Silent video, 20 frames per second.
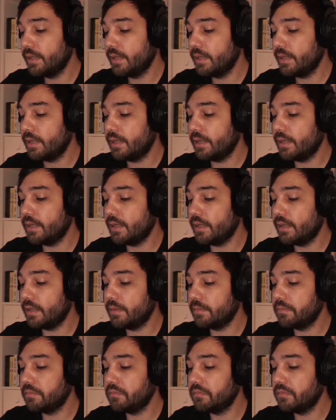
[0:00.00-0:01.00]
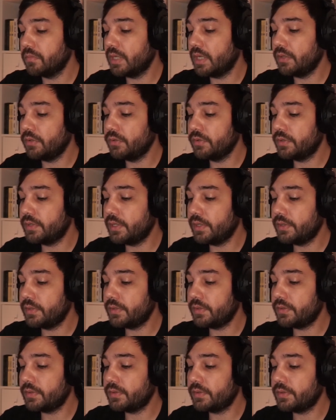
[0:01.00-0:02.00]
I use
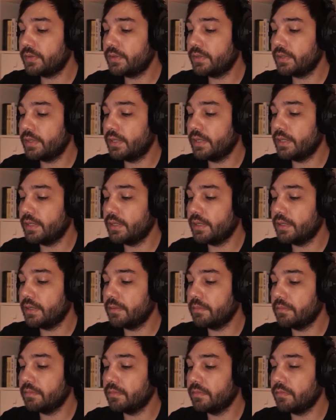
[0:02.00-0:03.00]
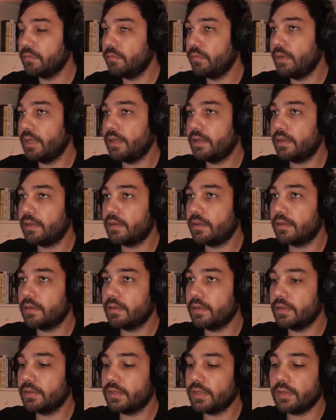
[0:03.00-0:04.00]
this with
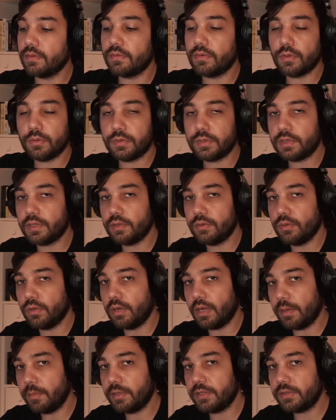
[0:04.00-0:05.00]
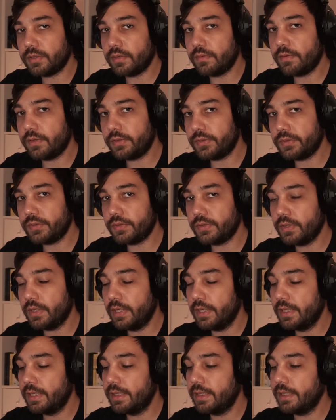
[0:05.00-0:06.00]
a self-hosted Olama service,
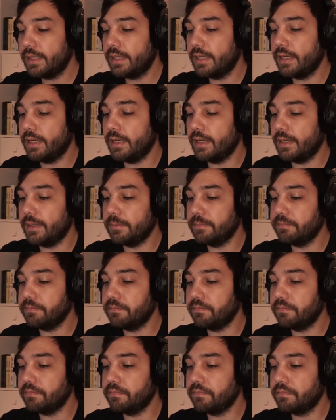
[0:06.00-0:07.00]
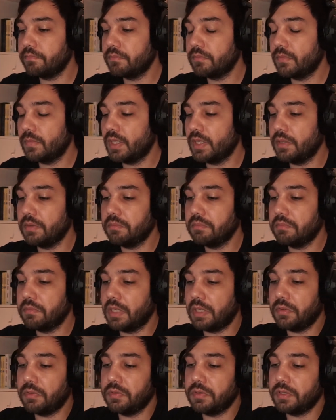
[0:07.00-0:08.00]
and I
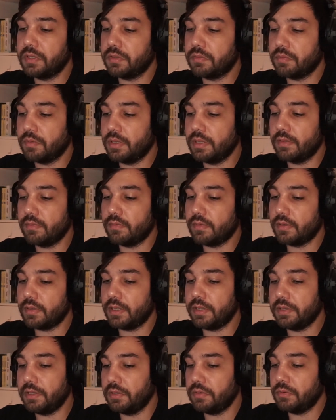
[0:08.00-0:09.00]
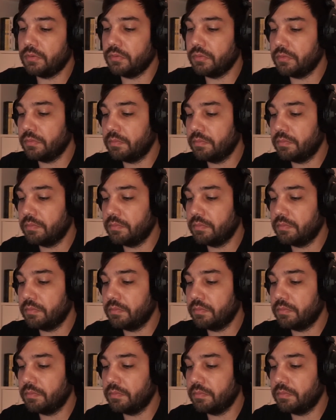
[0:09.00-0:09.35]
use it whenever I need to,